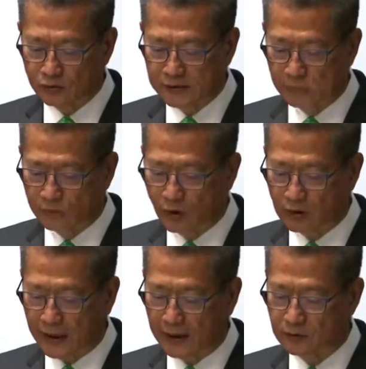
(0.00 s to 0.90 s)
and measures
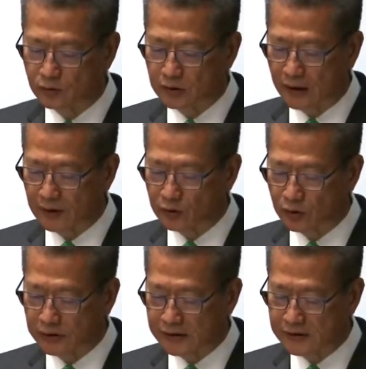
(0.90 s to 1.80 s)
relating to GBA
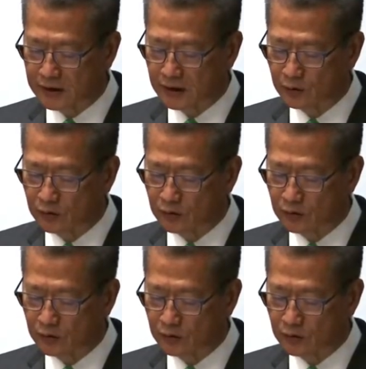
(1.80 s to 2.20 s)
development